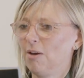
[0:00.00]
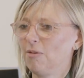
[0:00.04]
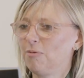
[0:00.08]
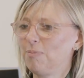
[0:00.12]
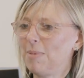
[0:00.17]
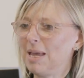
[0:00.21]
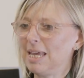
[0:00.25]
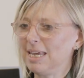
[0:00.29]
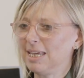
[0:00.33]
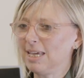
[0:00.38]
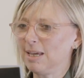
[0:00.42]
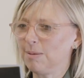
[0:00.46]

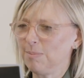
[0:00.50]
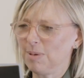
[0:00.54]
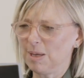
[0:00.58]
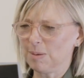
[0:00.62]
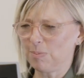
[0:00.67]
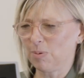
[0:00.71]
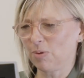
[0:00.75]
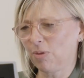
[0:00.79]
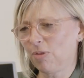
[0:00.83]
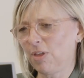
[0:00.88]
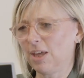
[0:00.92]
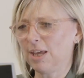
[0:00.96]
making
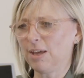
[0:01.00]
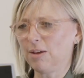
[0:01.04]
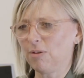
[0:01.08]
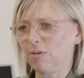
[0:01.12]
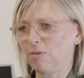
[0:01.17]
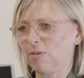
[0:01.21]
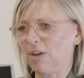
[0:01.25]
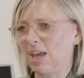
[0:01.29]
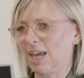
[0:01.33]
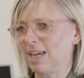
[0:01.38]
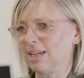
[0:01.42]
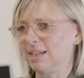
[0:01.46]
people think
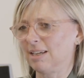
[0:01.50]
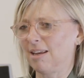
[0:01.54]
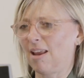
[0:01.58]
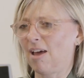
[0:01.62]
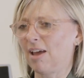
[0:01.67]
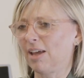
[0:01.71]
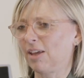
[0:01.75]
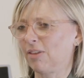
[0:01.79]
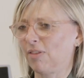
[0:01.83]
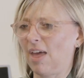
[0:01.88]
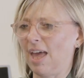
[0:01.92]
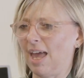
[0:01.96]
of it
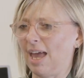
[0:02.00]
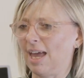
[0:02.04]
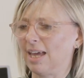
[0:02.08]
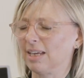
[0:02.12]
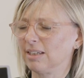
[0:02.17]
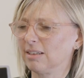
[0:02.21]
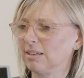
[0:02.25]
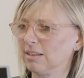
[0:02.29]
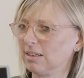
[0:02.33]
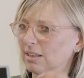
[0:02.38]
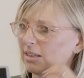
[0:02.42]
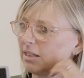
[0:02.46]
like that,
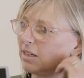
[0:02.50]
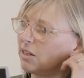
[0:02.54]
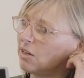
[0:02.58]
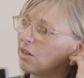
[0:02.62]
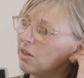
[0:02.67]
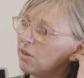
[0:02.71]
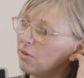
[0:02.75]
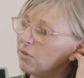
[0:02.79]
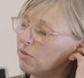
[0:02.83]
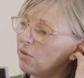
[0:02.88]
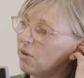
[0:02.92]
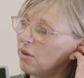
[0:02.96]
you
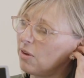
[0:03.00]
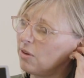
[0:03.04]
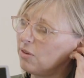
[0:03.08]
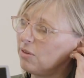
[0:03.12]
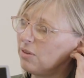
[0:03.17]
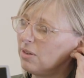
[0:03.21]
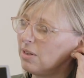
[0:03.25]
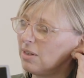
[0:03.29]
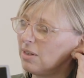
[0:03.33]
know. So